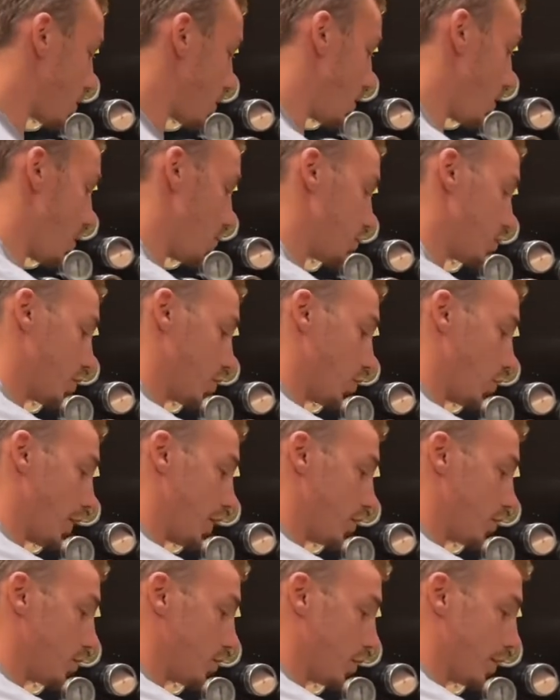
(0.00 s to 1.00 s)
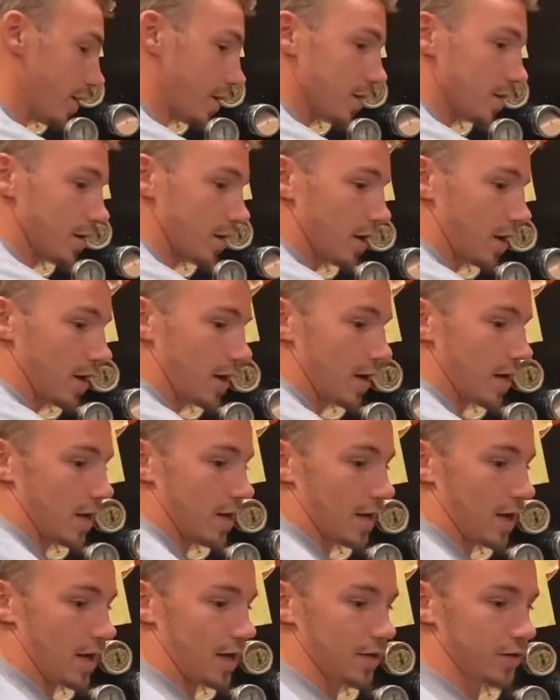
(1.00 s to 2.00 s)
So the way you do it
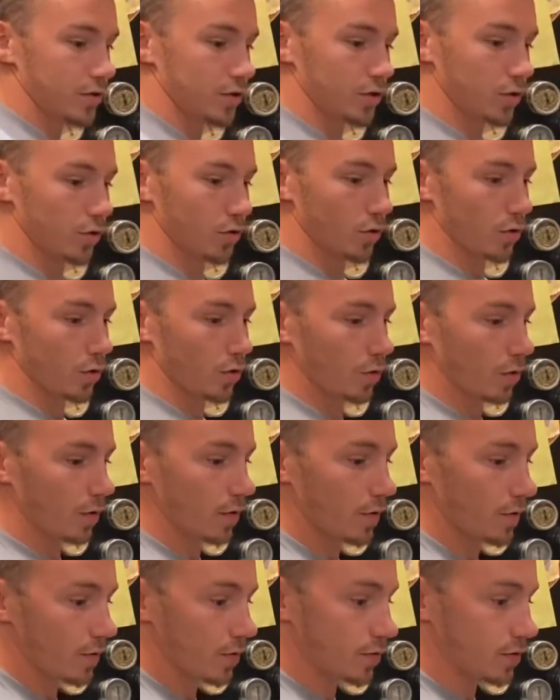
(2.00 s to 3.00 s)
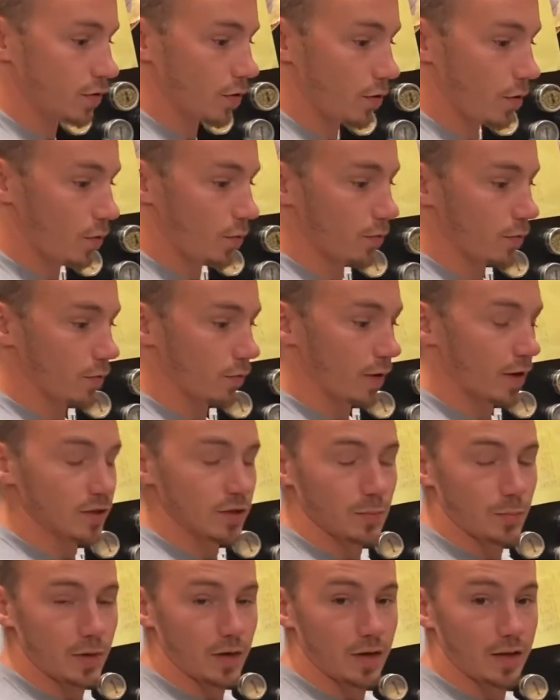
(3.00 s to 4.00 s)
is so the
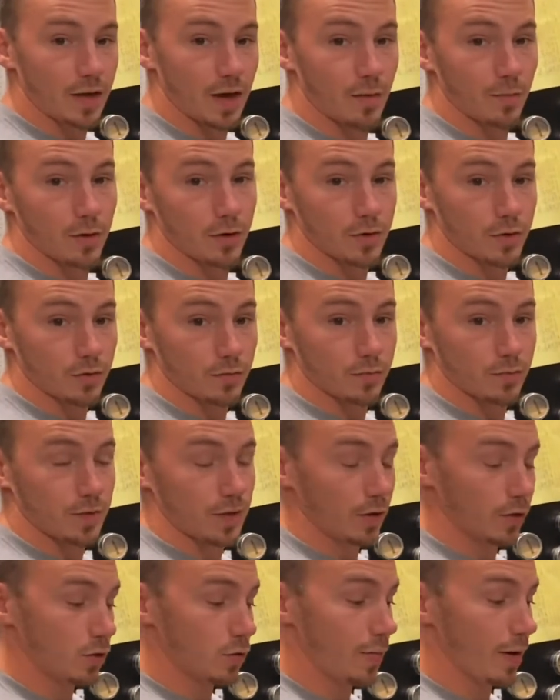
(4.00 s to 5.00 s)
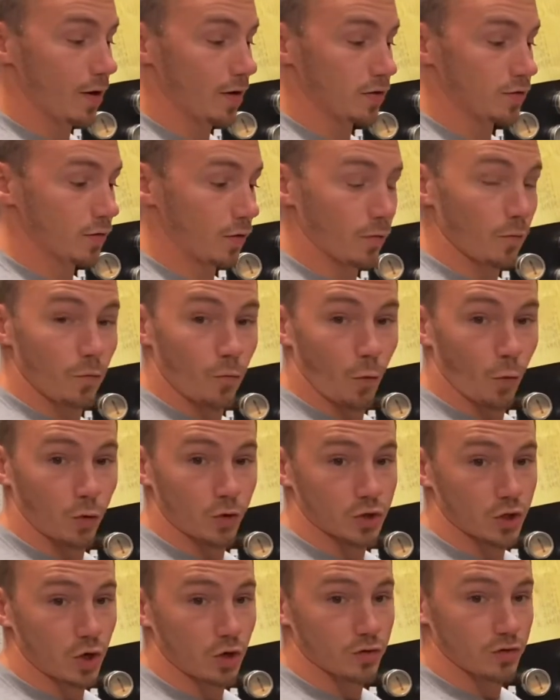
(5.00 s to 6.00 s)
recipe that I'm going to tell you about is for 4 jars of